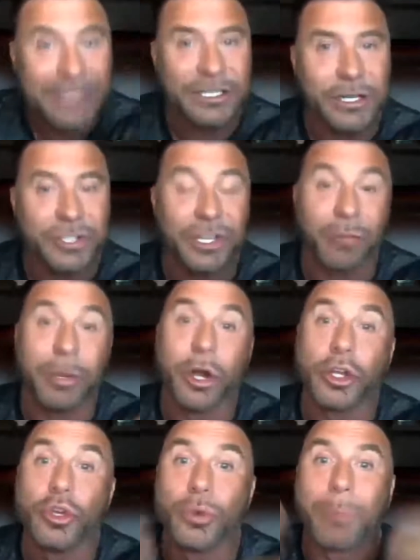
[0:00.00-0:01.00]
yourself, but are
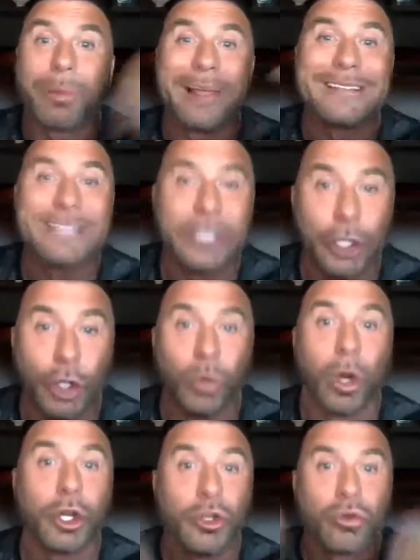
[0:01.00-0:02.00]
you replacing you? Are
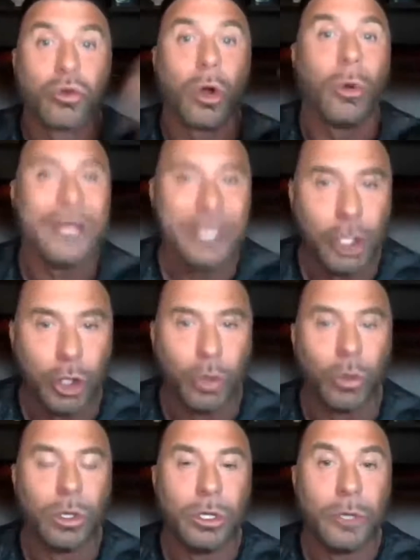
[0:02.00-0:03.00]
you growing you?
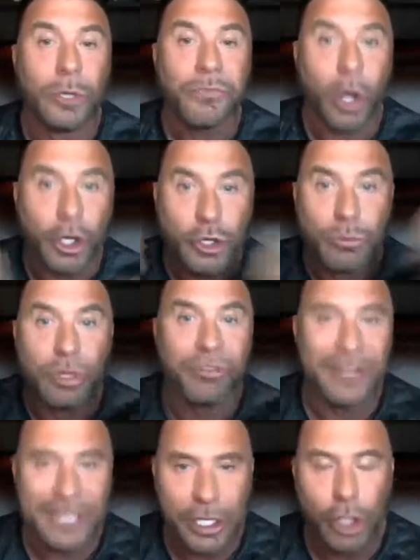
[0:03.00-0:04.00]
Are you
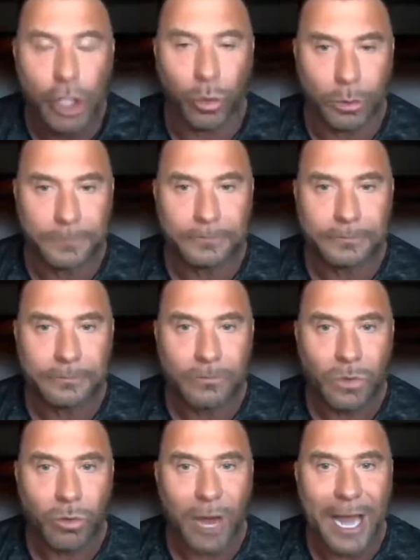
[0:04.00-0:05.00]
moving you?
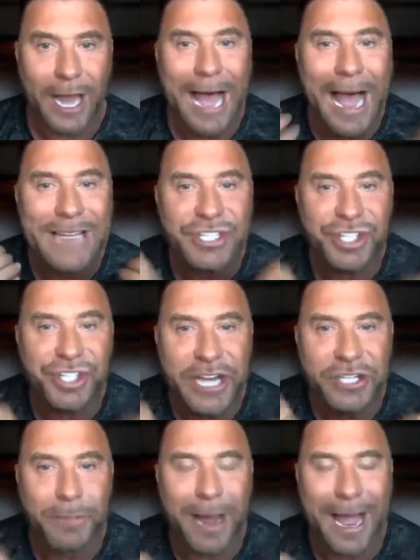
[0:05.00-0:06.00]
Right? I changed
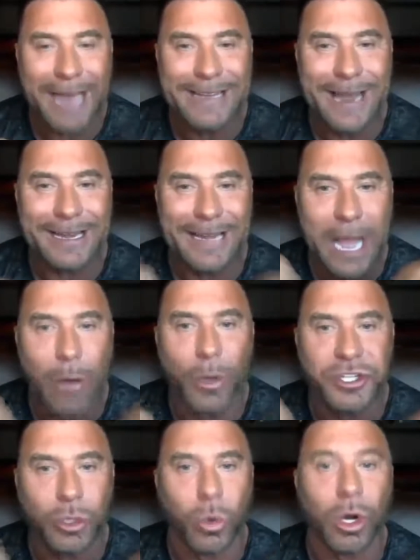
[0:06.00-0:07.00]
my identity. I went to
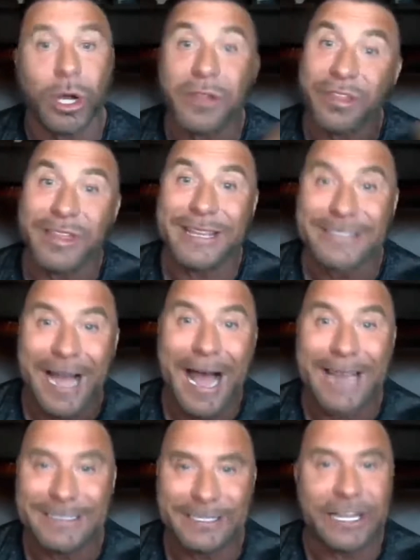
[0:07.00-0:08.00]
work on the things I
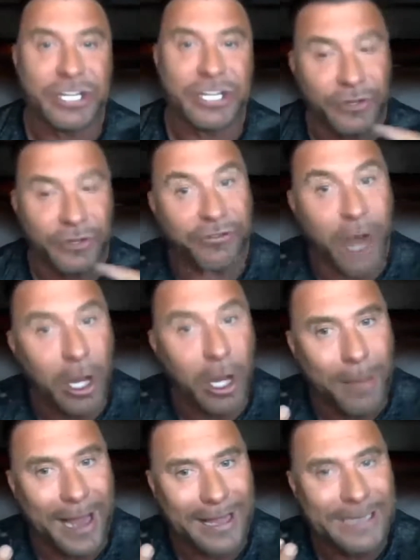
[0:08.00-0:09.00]
teach. If you follow
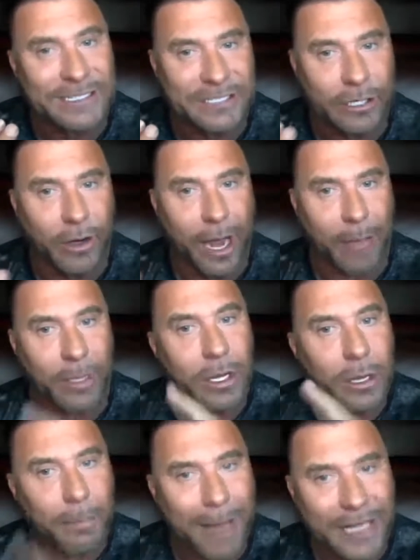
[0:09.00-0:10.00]
my Instagram,
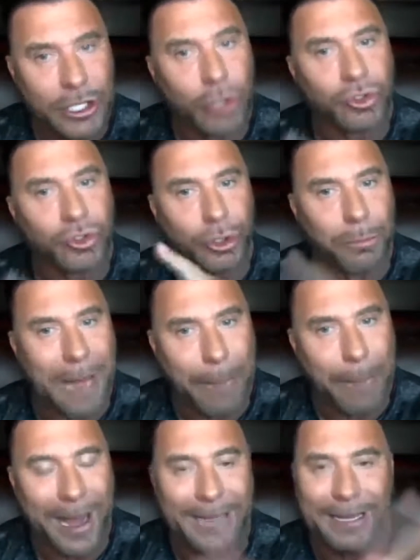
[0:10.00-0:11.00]
my YouTube, my
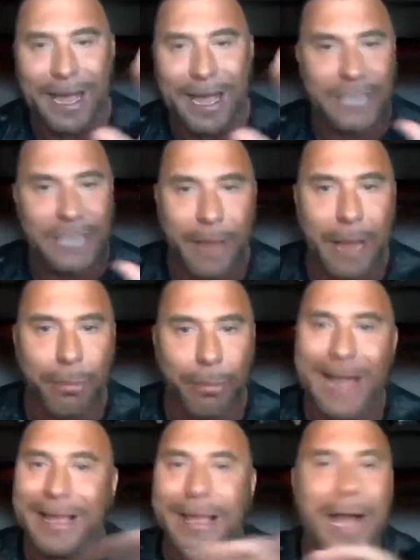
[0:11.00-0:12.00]
podcast, I'm not
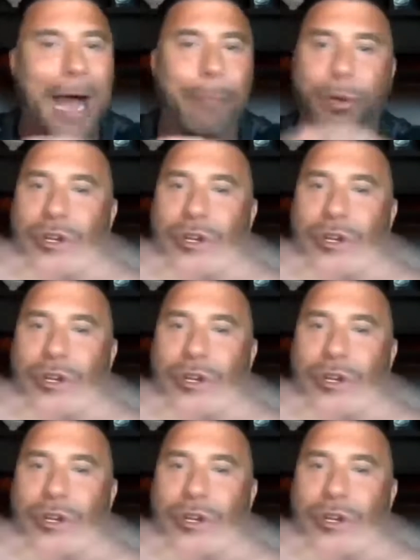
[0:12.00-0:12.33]
bragging. I produce